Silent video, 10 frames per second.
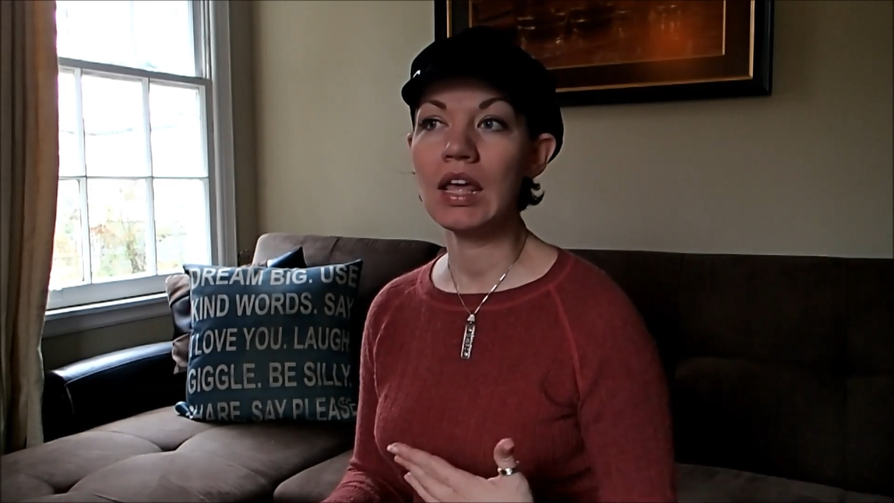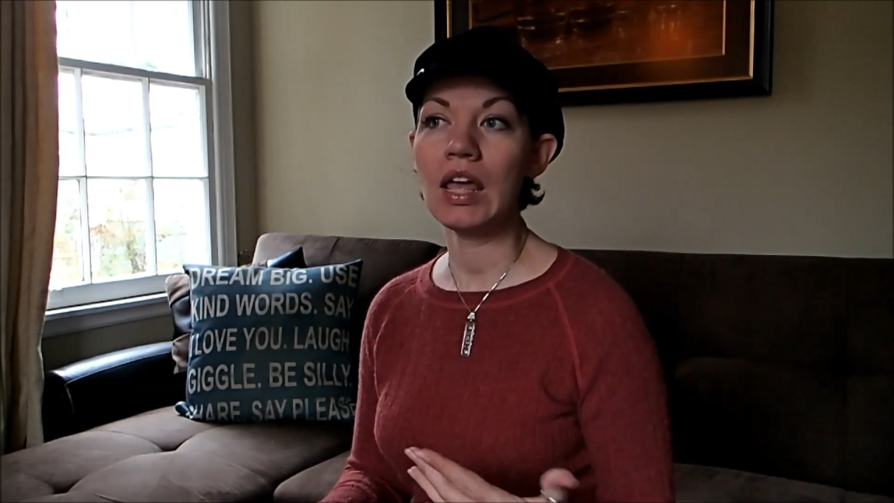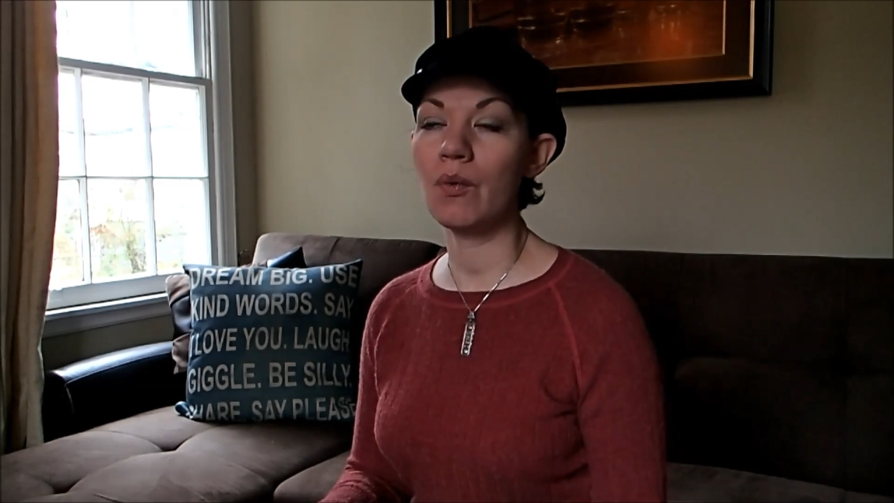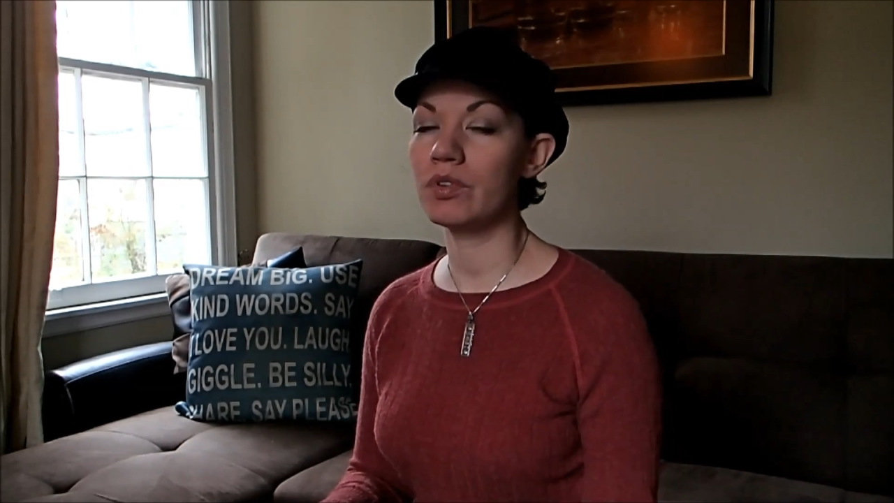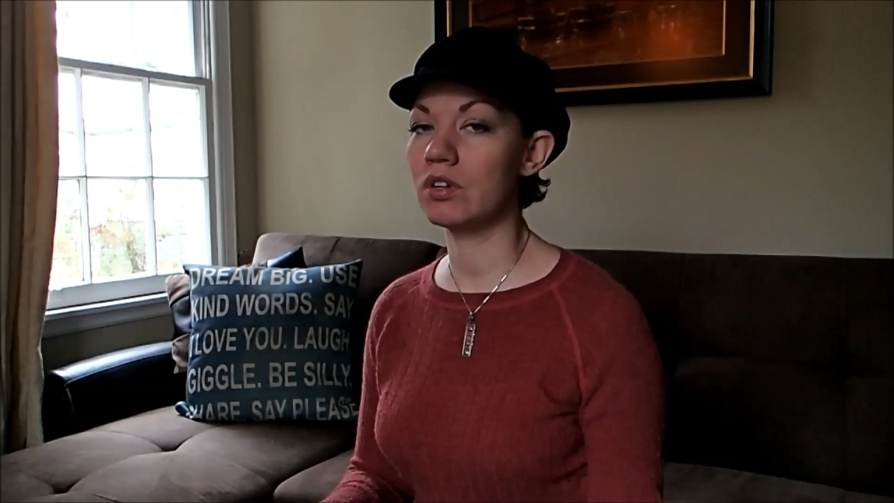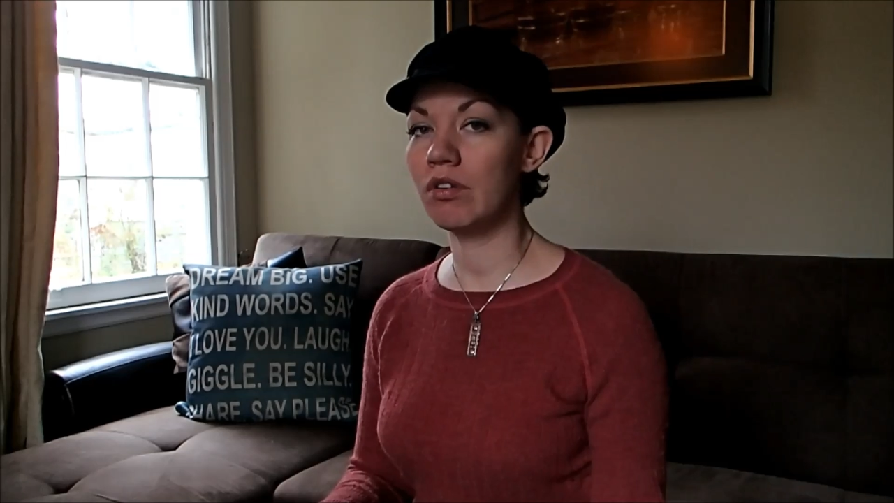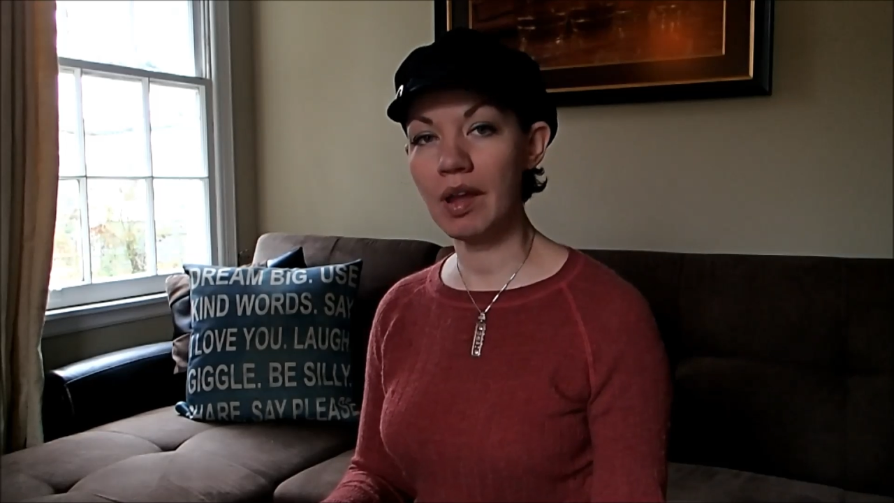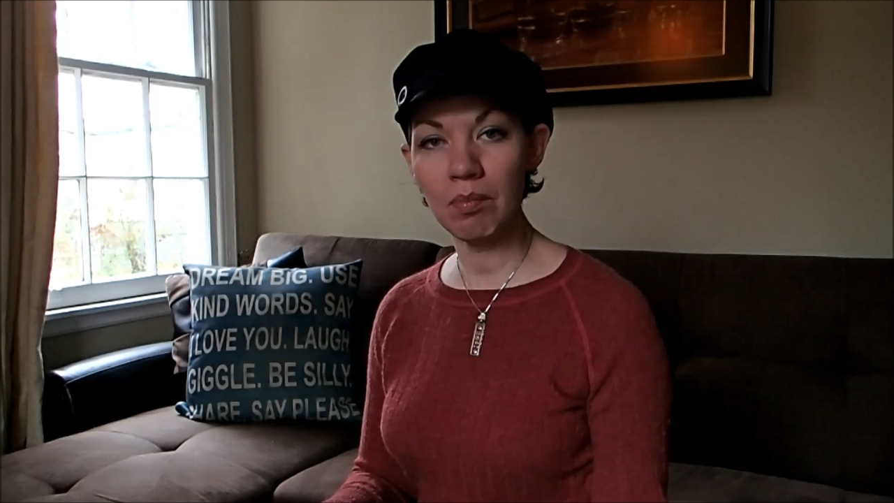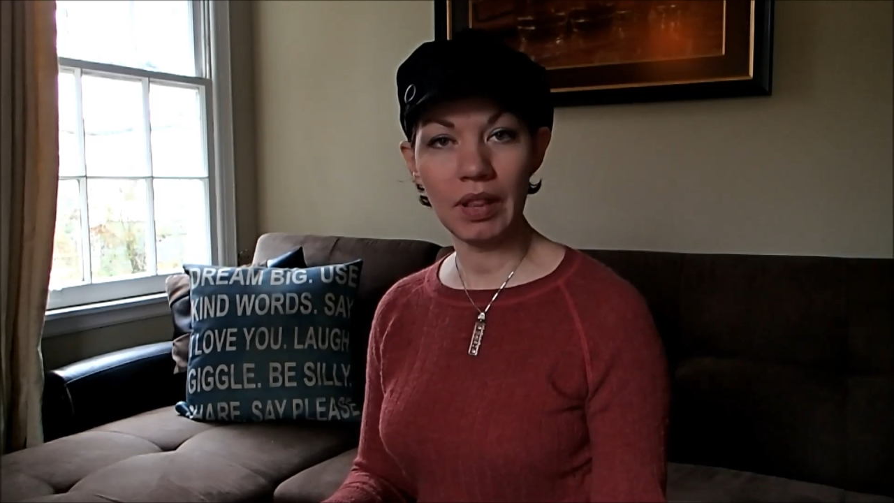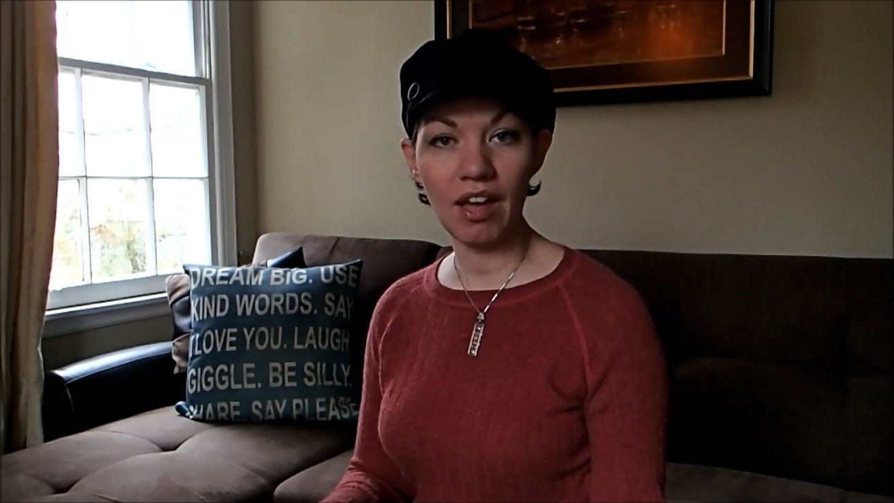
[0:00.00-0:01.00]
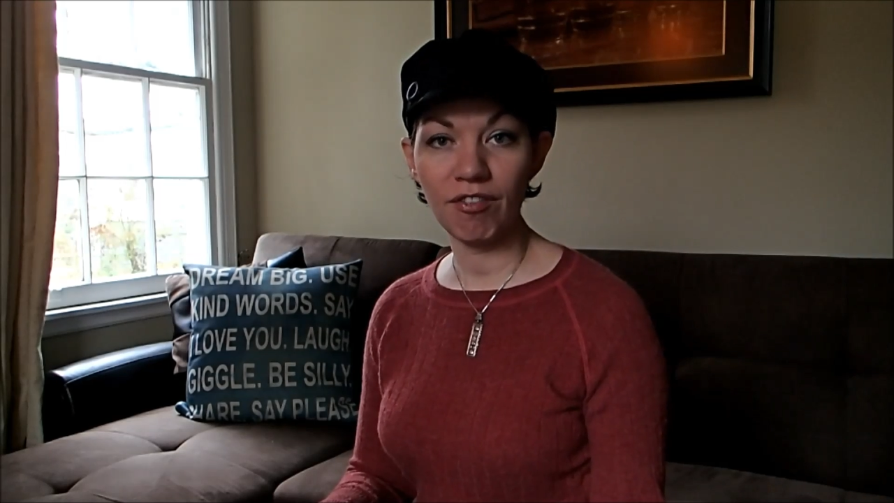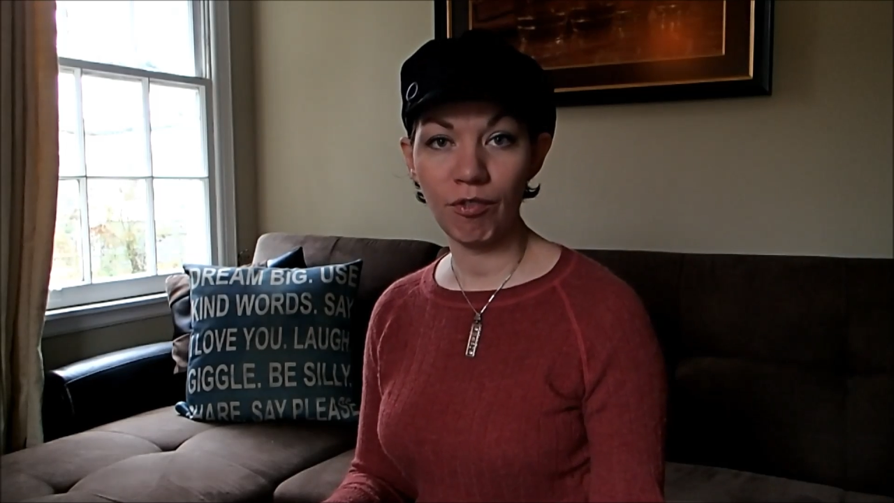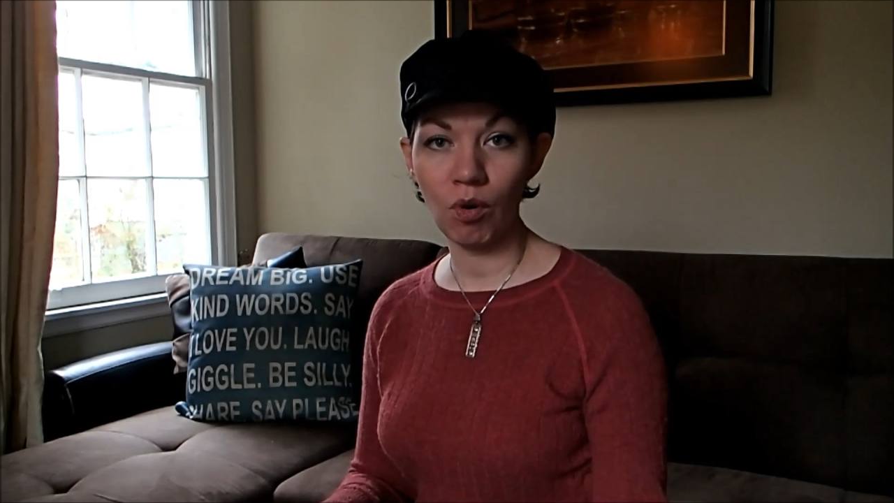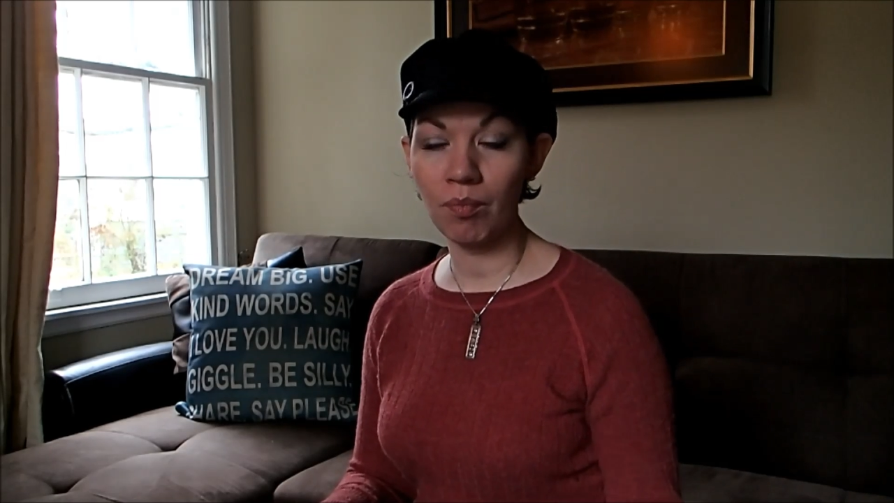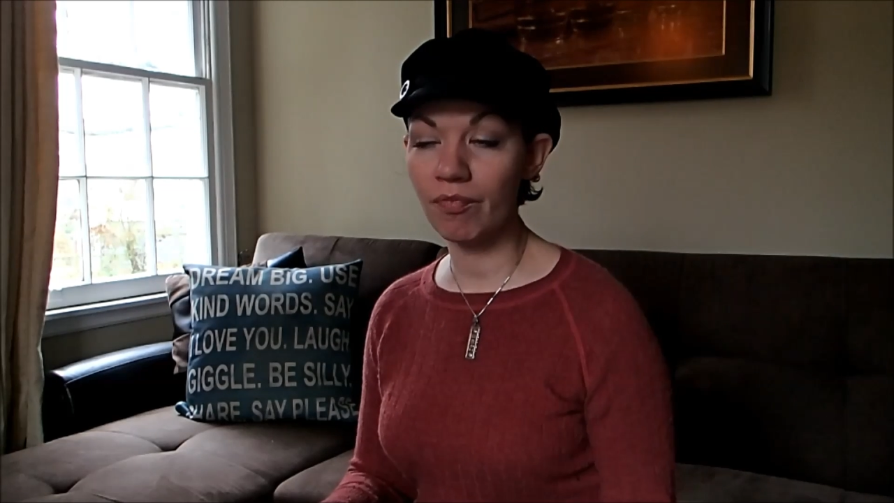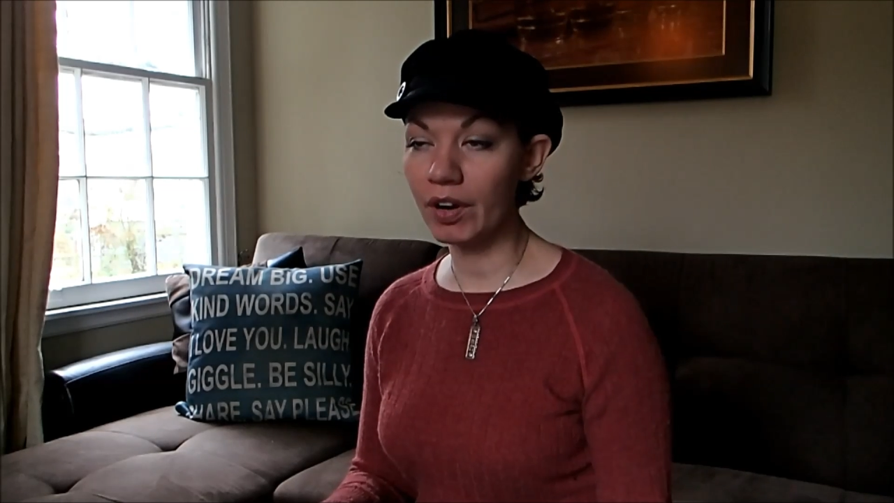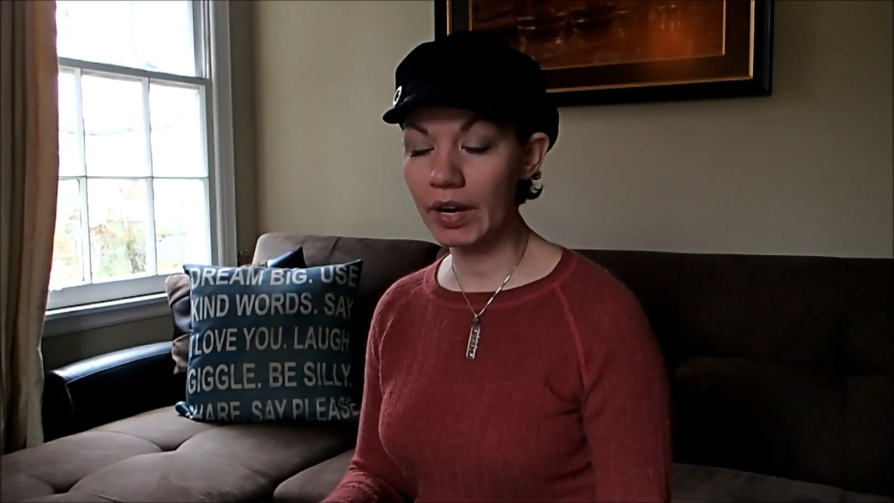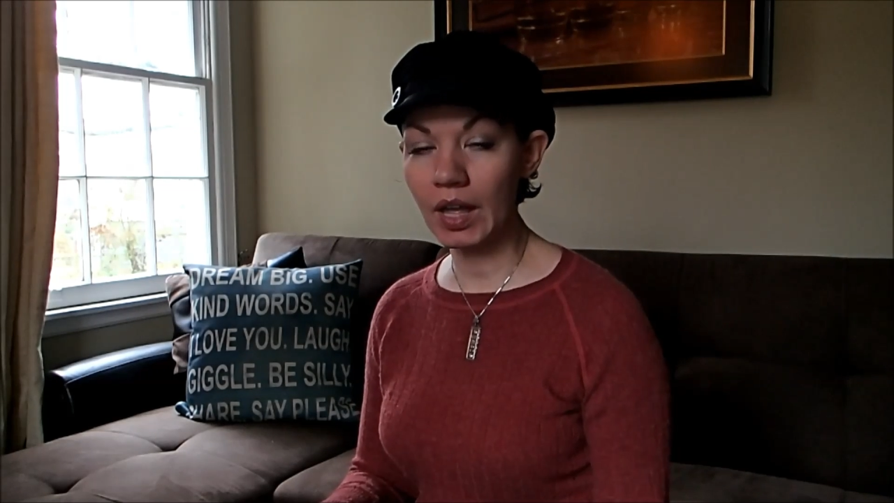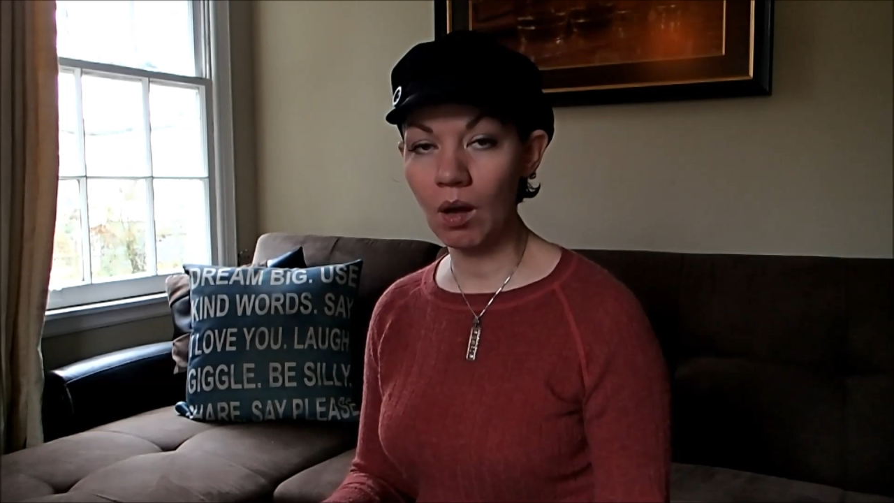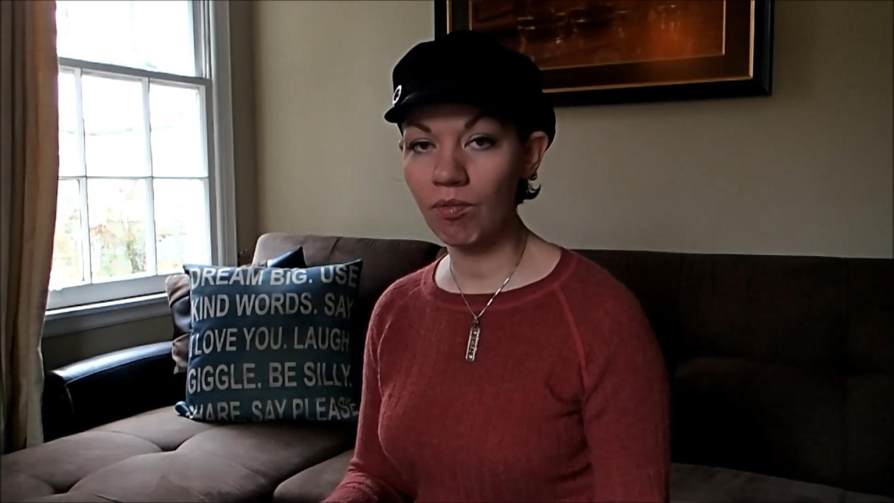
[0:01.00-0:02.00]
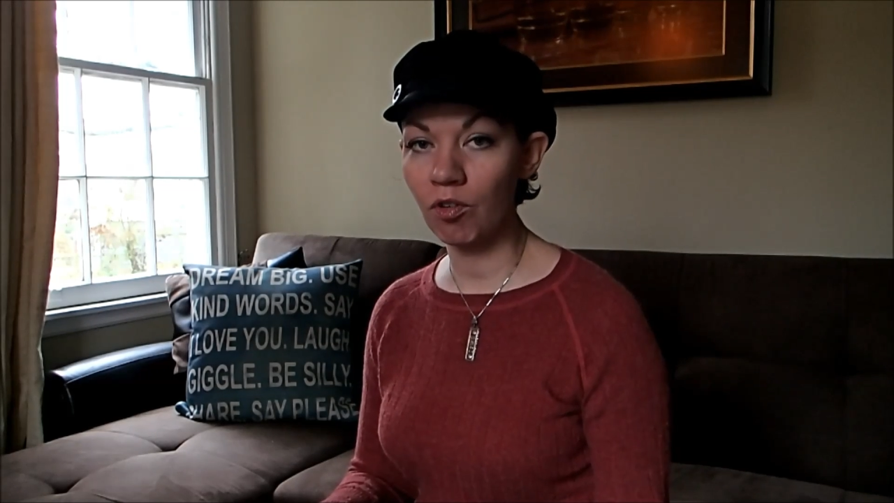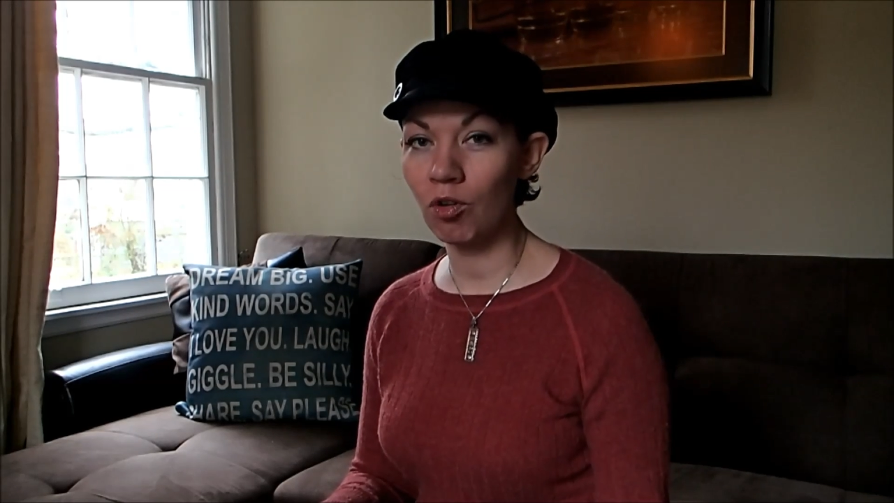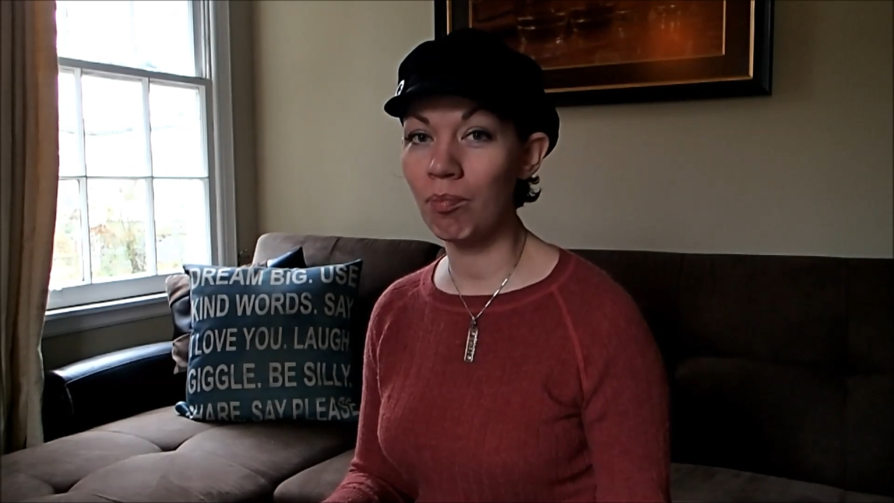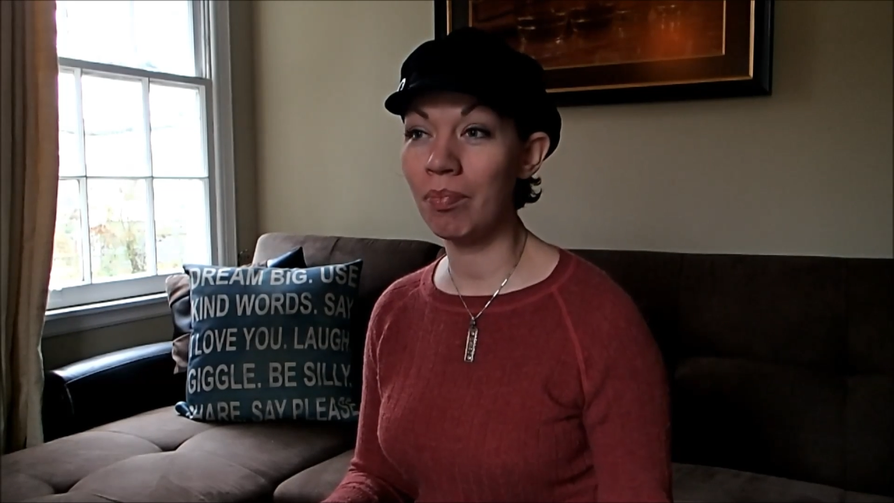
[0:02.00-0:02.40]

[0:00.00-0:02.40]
It was a great platform, very helpful,